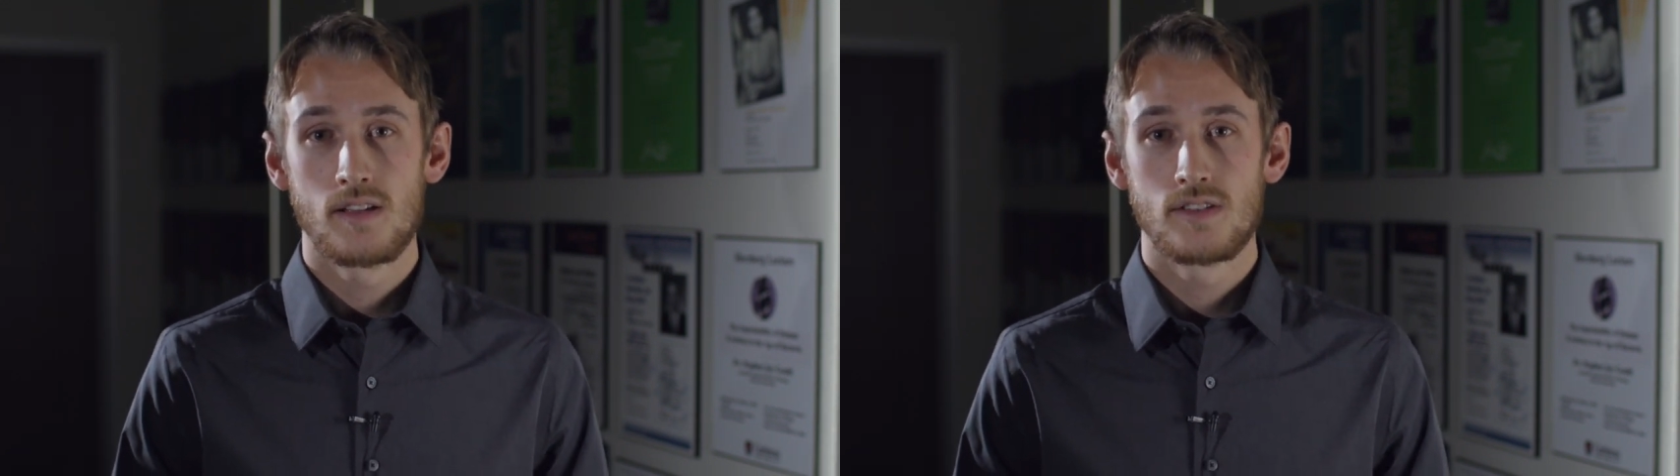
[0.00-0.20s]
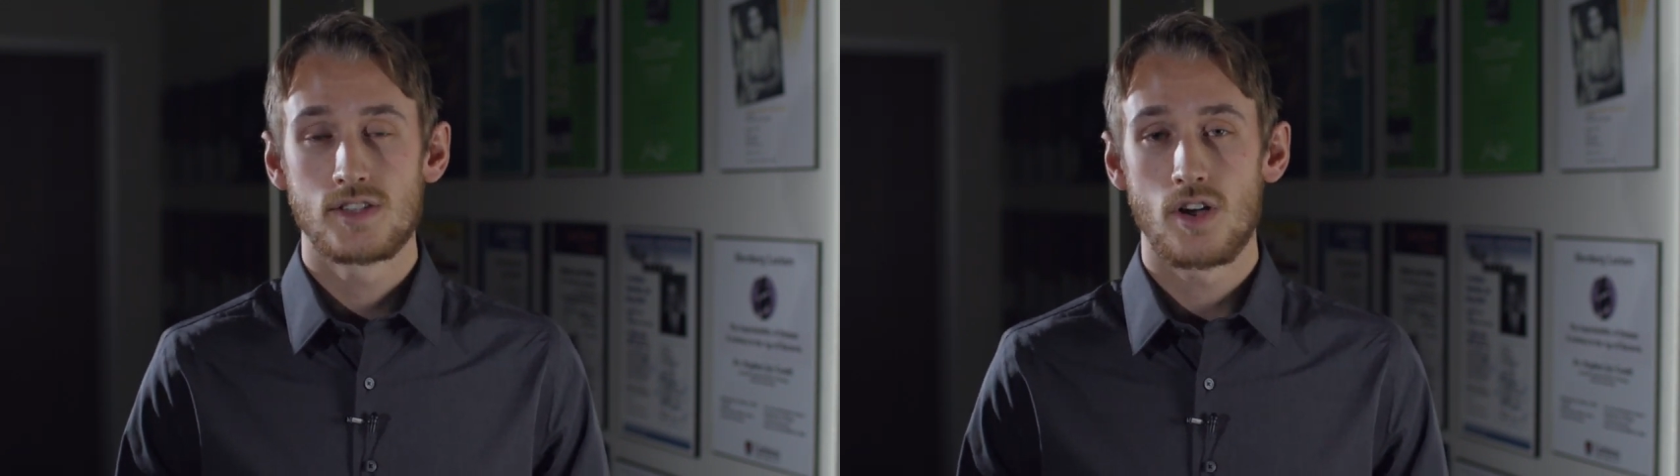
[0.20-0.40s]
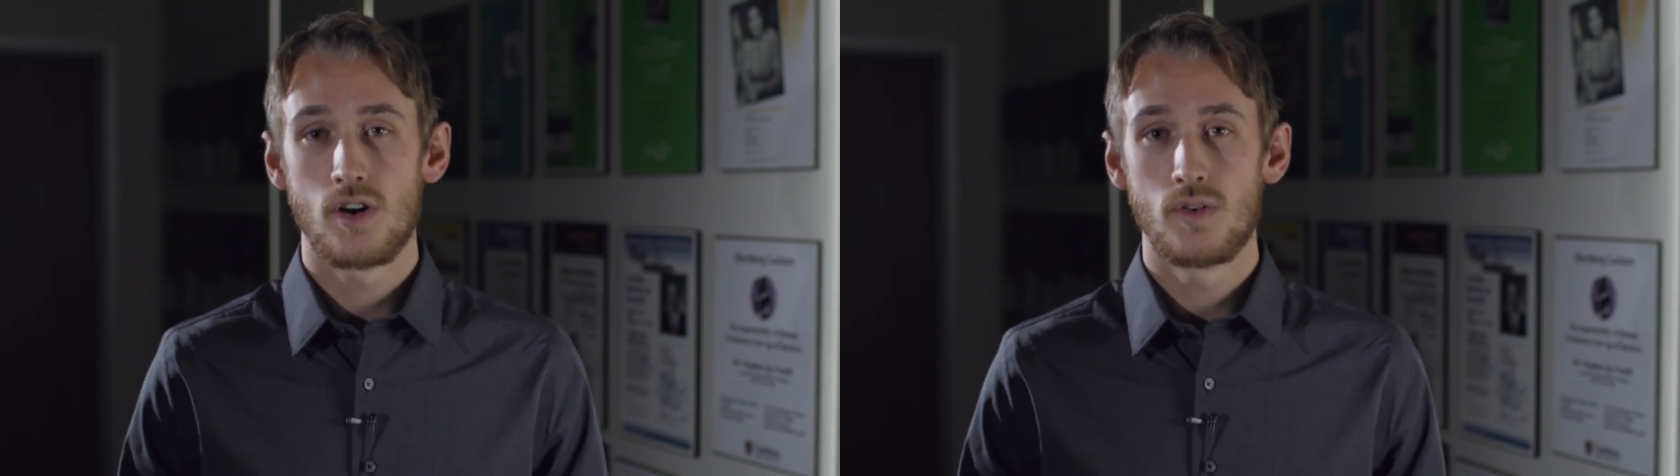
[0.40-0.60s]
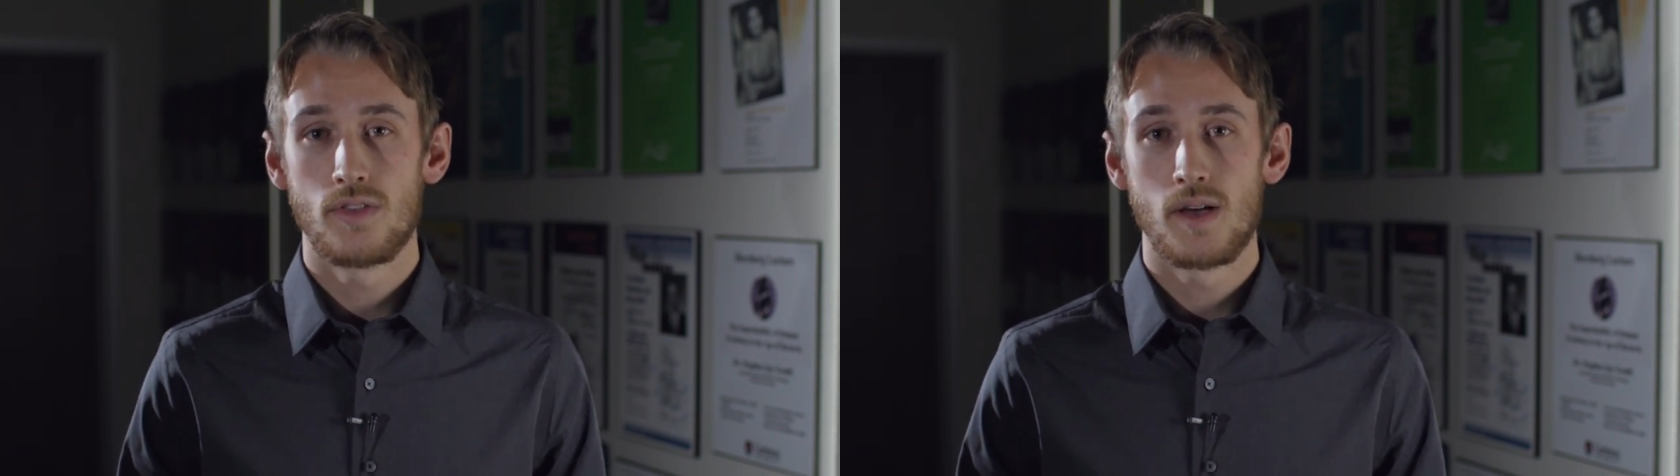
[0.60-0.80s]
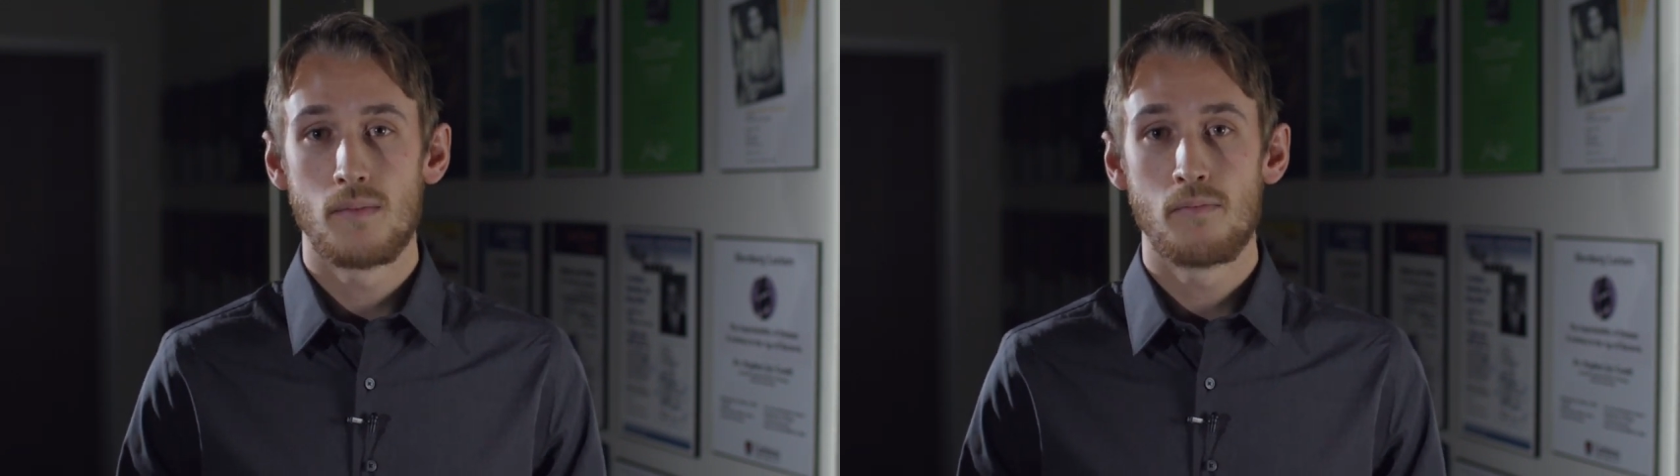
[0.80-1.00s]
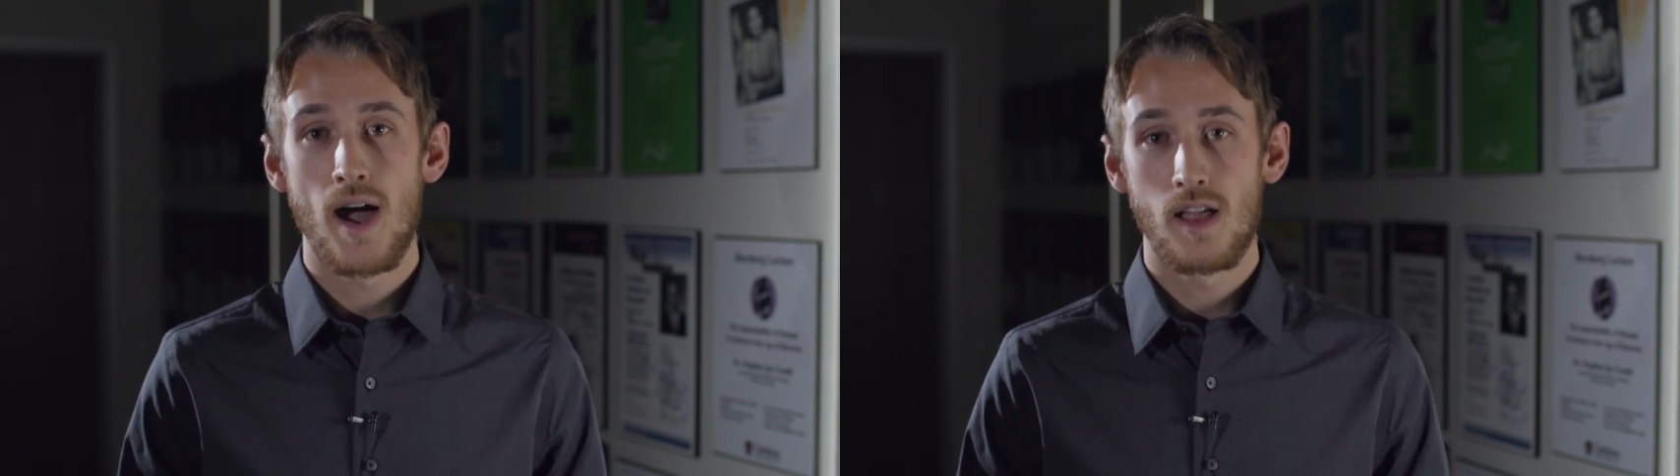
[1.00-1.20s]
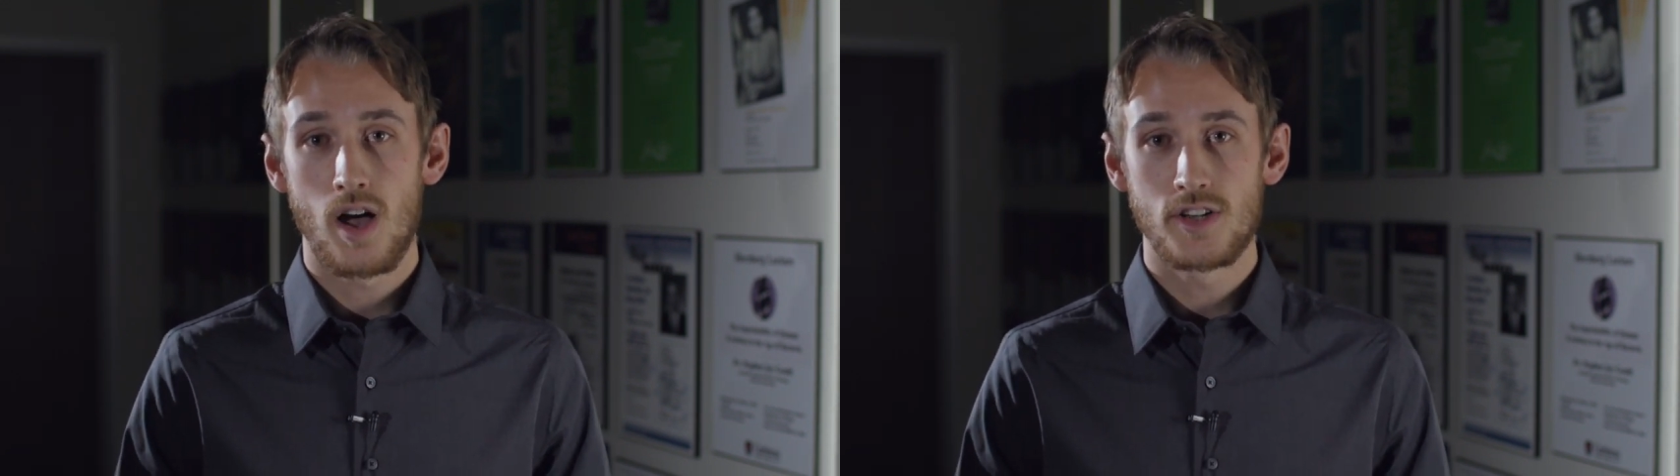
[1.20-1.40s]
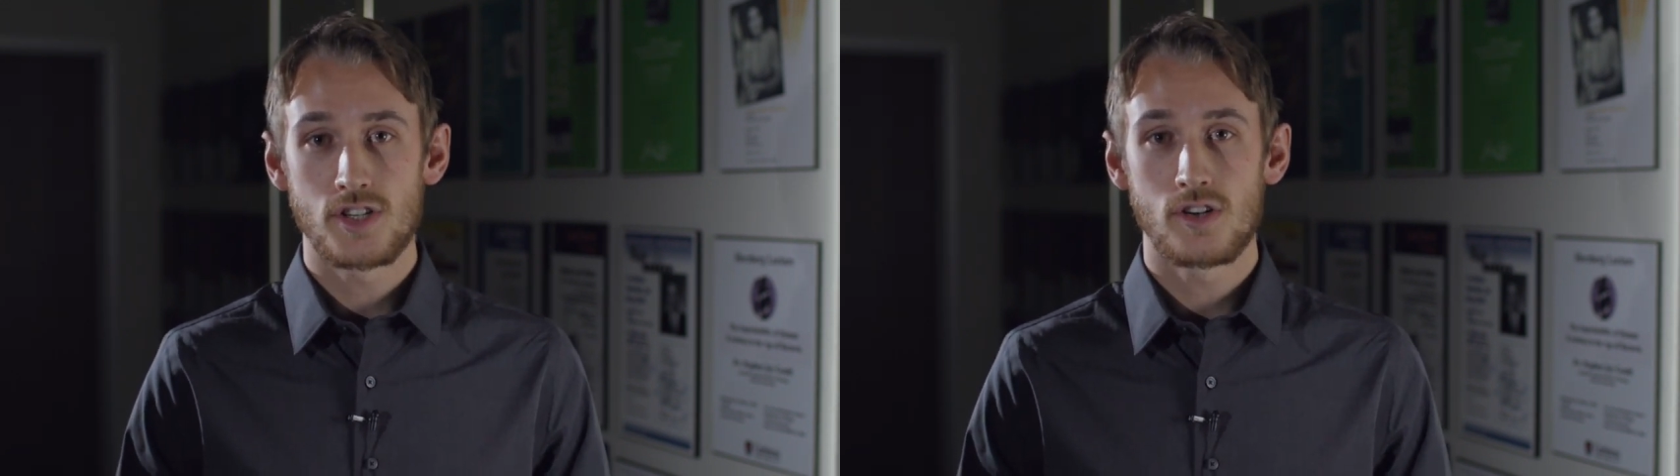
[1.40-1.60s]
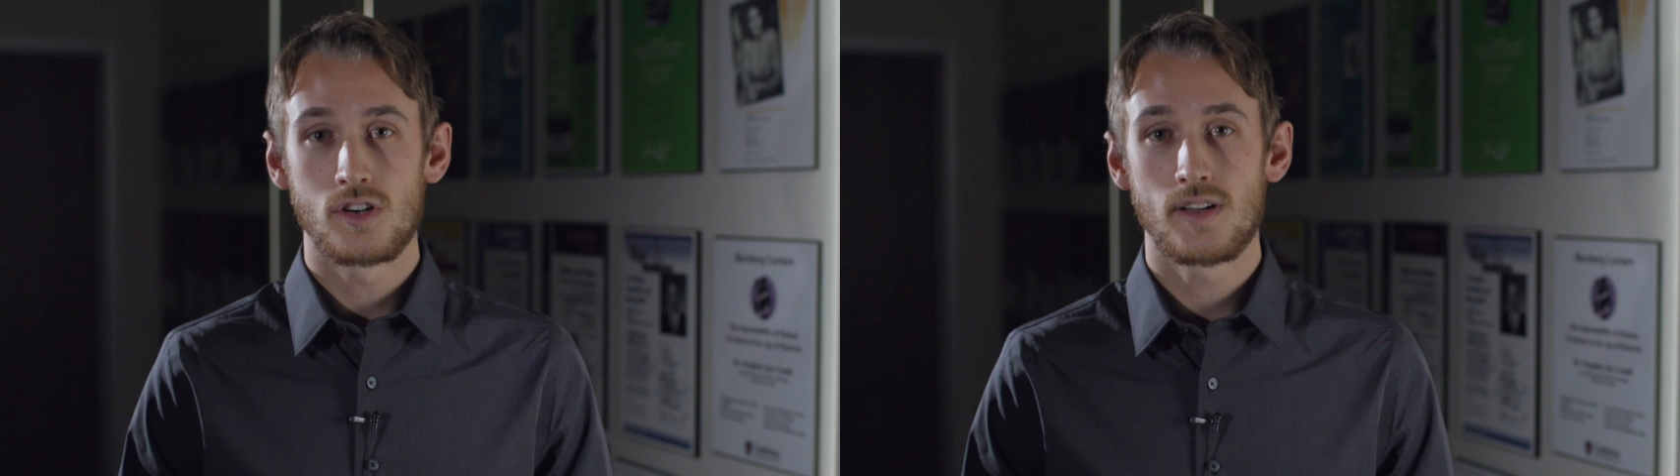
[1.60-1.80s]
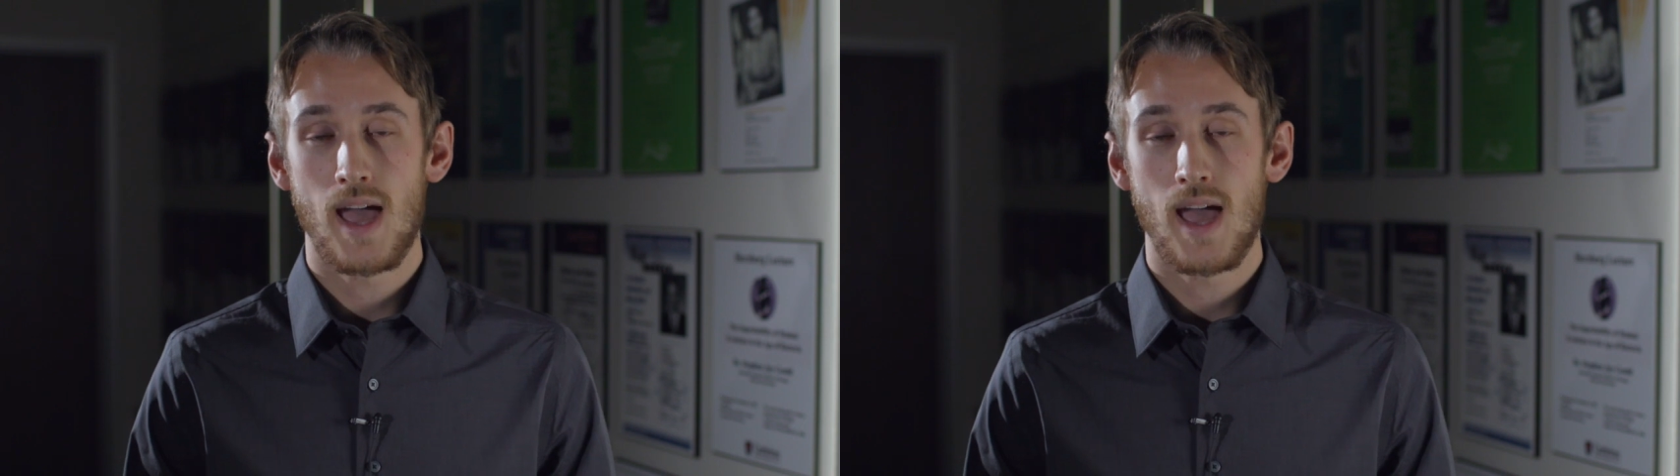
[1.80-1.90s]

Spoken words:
So the biological,